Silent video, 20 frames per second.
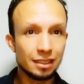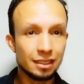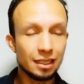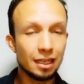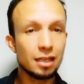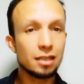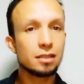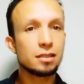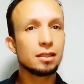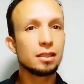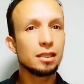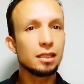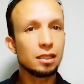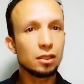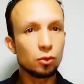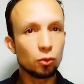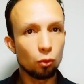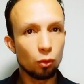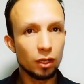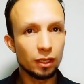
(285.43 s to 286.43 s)
just
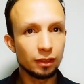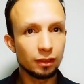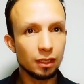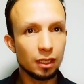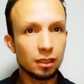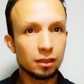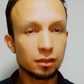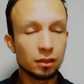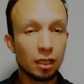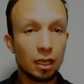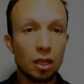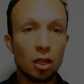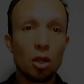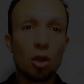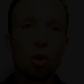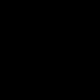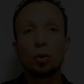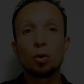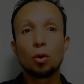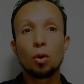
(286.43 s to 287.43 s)
in one task.
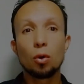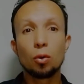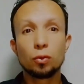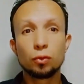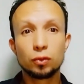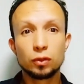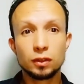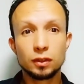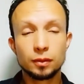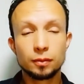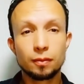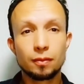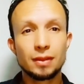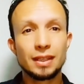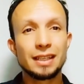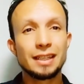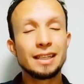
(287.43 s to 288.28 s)
Moreover,